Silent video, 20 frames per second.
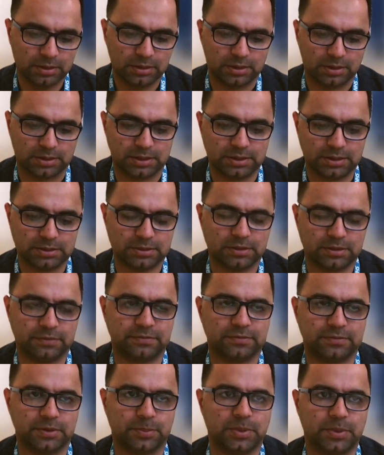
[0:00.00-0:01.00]
Again,
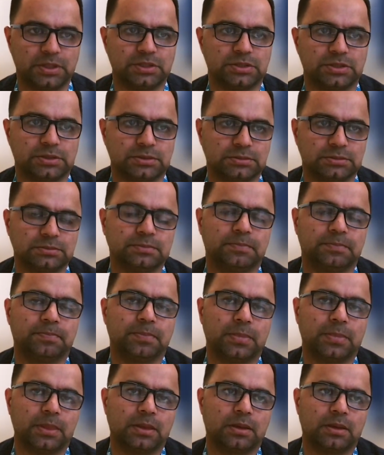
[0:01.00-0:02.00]
if the patient
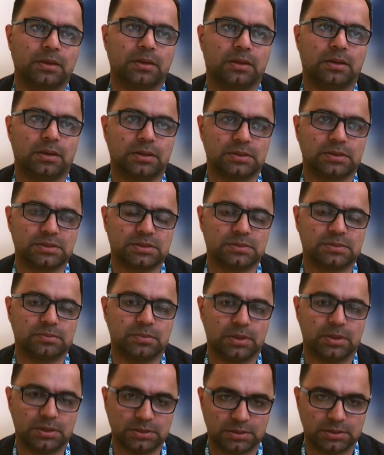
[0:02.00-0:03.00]
has
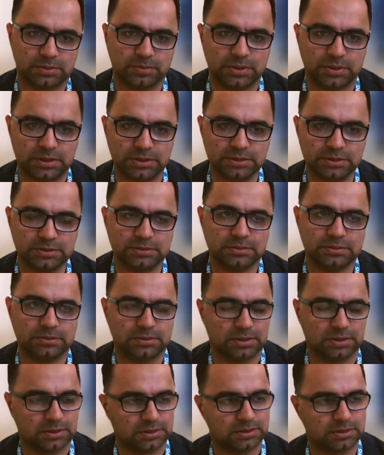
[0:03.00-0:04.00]
minor bleed,
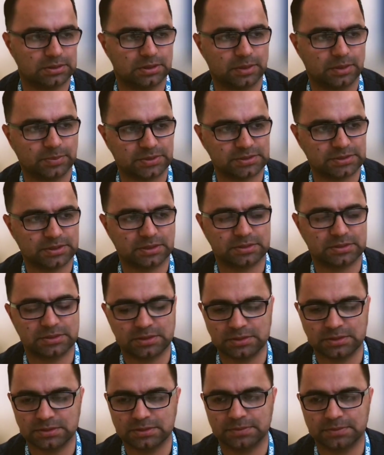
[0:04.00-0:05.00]
like
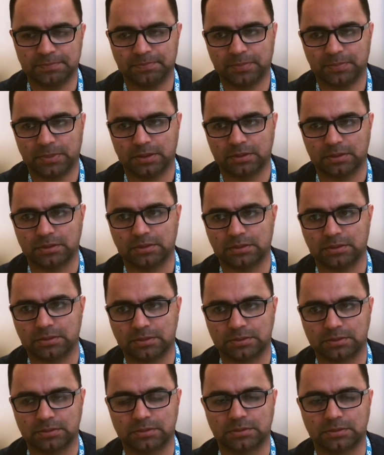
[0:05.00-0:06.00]
epistaxis
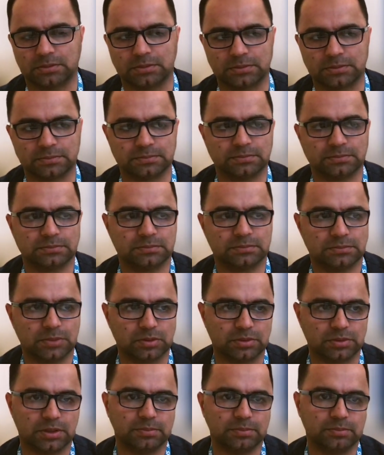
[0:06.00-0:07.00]
or
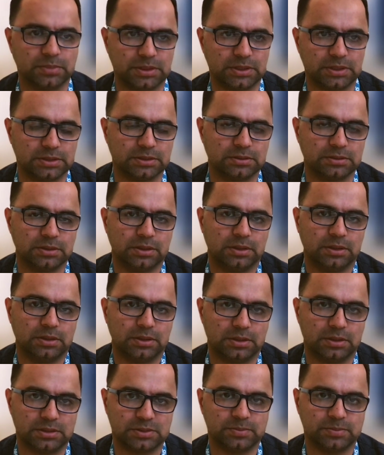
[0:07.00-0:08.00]
gum bleeding,
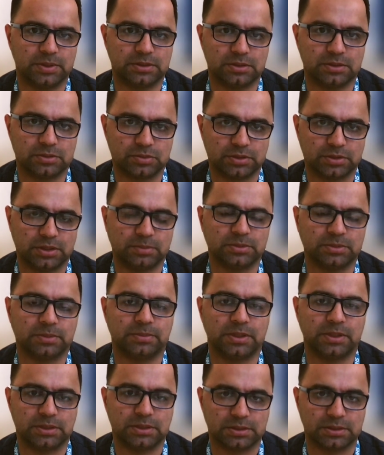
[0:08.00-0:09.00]
it's better to keep the
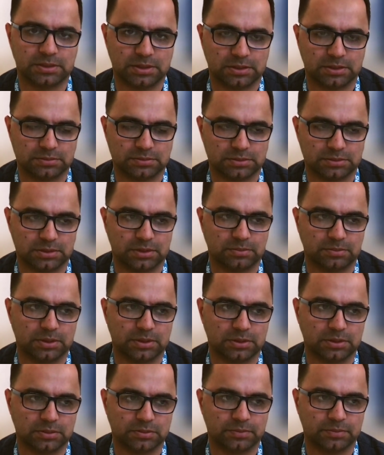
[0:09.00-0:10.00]
platelet count
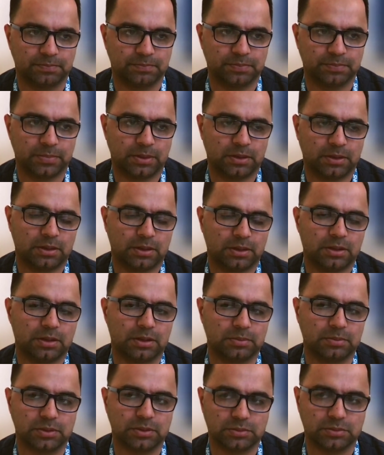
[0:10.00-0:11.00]

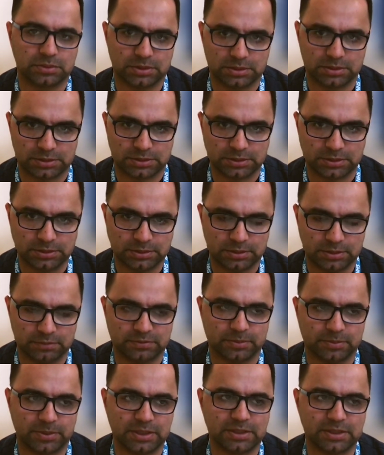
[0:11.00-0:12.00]
about 30 if
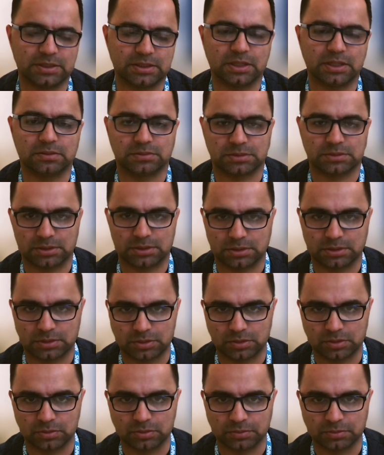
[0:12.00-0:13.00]
the platelet counts are
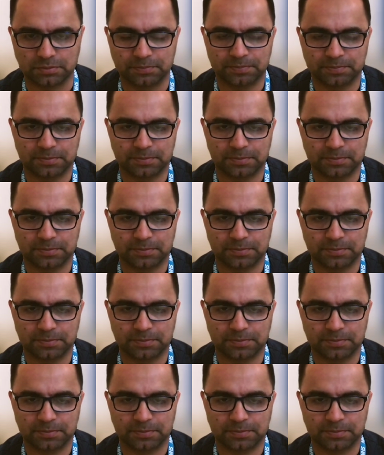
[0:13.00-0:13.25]
low.